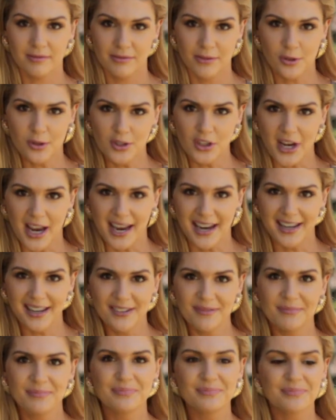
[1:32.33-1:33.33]
full shade
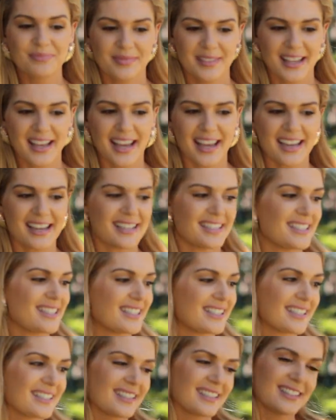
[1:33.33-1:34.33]
and
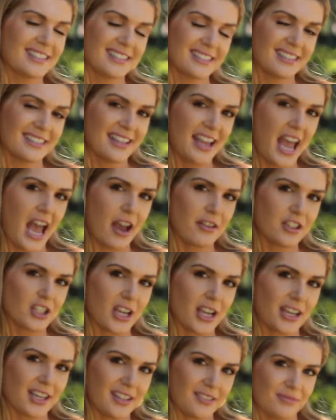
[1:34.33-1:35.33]
half
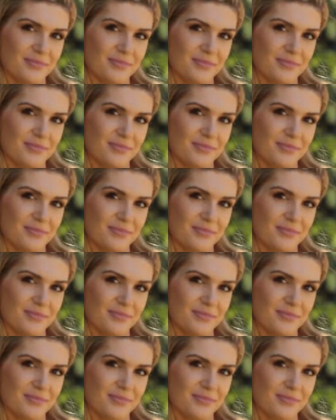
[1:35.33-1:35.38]
shade.